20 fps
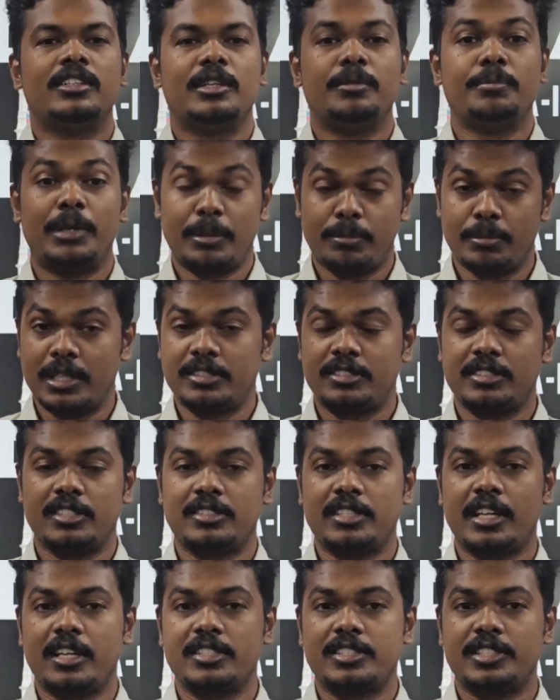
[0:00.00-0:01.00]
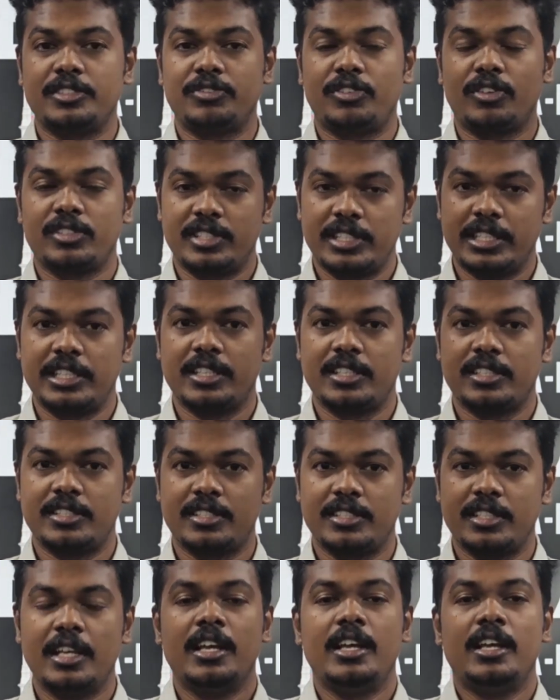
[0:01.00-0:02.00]
the Brahmastra strategy for
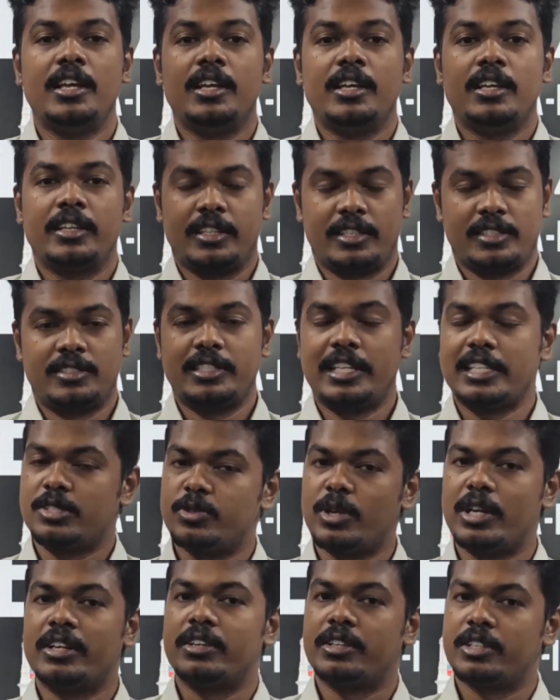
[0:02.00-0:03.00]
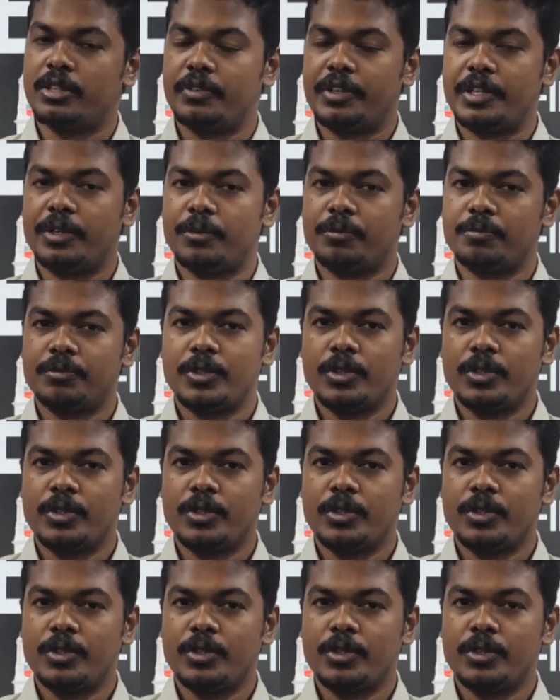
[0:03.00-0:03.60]
CDS. Yes, let's delve into the video.